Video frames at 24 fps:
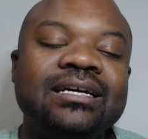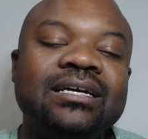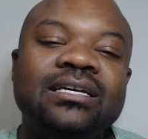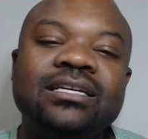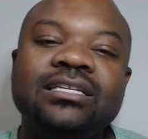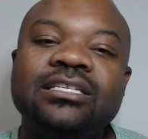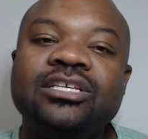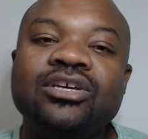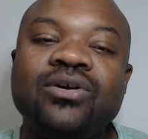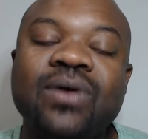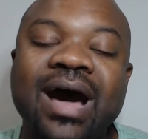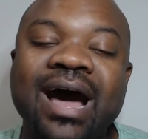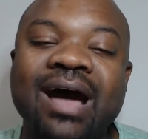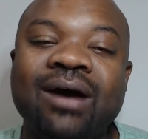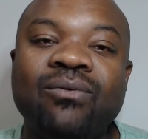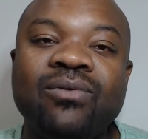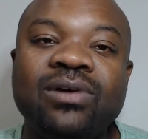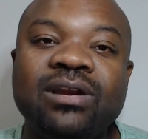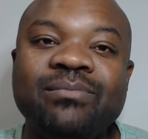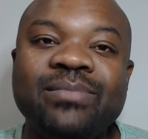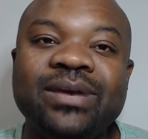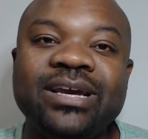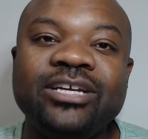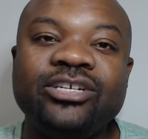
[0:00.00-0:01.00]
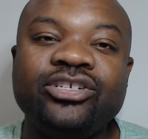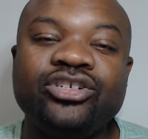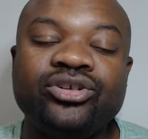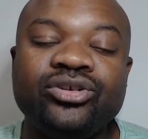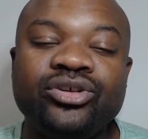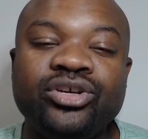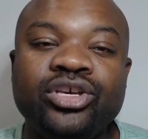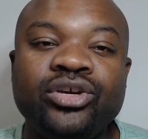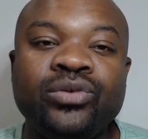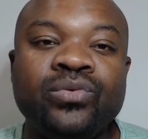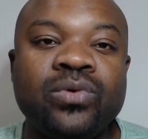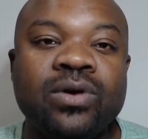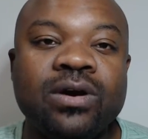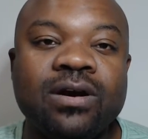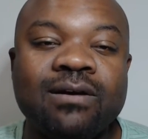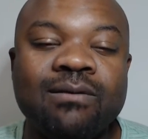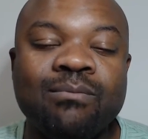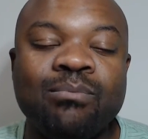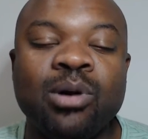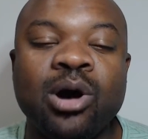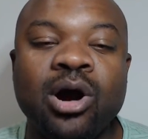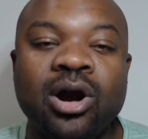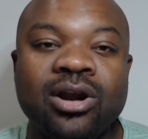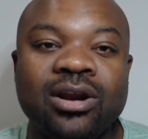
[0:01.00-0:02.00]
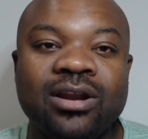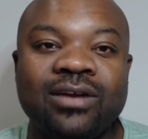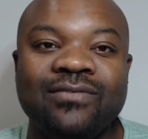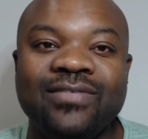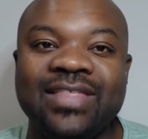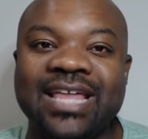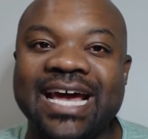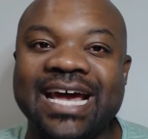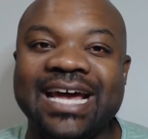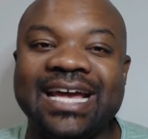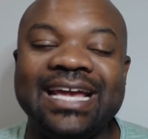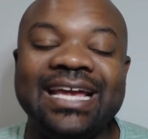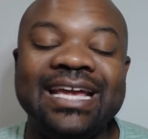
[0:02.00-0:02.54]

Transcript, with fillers: So I want to make sure you are a part of that.